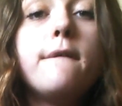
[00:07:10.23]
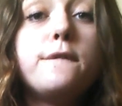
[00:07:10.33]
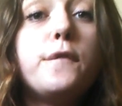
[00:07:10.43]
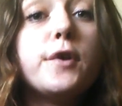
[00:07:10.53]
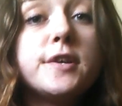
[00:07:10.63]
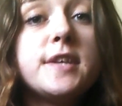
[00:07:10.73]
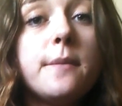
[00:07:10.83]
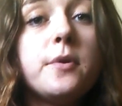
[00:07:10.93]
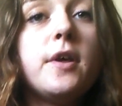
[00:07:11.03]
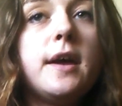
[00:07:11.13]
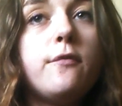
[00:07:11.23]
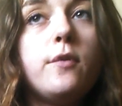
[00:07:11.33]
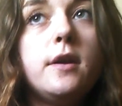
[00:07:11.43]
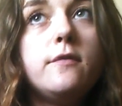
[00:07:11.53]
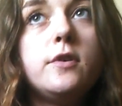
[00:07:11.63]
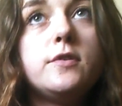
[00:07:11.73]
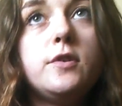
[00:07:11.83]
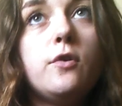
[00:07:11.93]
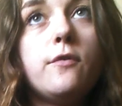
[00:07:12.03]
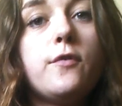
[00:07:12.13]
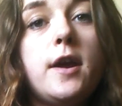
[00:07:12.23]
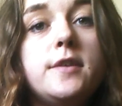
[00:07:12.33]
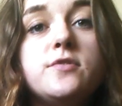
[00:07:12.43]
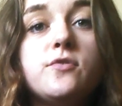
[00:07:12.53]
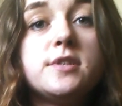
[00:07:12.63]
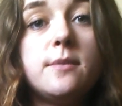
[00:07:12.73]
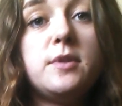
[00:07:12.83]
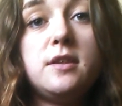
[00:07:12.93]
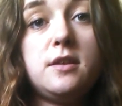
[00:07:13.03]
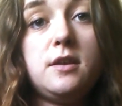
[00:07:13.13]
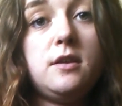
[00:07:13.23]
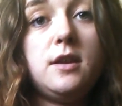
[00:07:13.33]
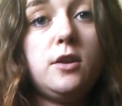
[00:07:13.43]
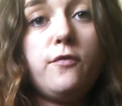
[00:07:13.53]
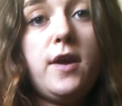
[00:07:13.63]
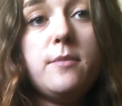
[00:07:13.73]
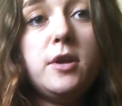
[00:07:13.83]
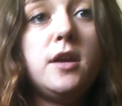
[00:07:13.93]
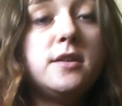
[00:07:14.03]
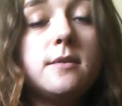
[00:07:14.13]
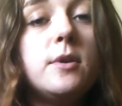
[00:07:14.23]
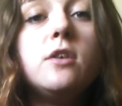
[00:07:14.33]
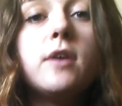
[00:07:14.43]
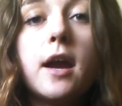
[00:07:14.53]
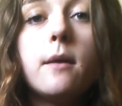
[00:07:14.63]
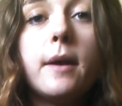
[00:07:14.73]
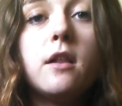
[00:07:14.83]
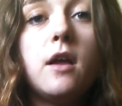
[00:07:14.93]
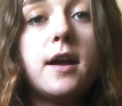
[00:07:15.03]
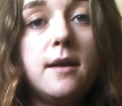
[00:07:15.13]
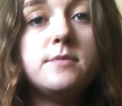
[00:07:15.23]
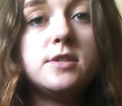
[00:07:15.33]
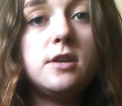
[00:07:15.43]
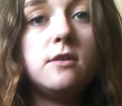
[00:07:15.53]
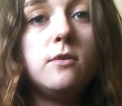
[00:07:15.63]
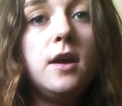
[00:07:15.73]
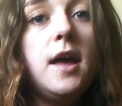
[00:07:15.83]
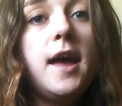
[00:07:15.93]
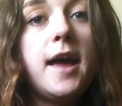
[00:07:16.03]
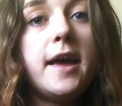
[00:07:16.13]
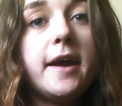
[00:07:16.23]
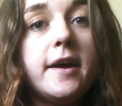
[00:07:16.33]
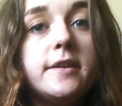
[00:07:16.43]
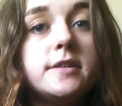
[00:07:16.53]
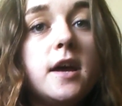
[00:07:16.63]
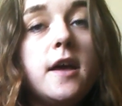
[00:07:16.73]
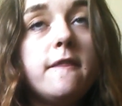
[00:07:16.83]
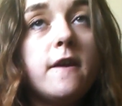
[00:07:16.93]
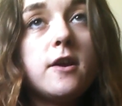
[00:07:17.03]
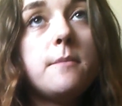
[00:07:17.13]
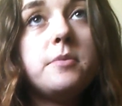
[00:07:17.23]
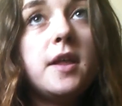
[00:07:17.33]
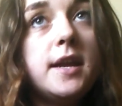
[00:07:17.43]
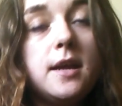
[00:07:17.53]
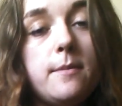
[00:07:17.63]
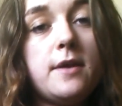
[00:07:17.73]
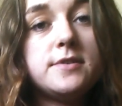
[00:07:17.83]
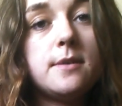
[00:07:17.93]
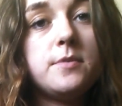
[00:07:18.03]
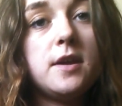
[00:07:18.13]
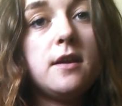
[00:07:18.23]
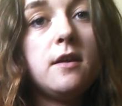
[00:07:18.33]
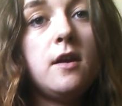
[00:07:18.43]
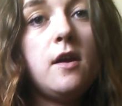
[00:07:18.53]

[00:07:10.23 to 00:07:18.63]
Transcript: For example, if one of your friends or somebody in your family, somebody you care about a lot, comes to you and they're complaining about something,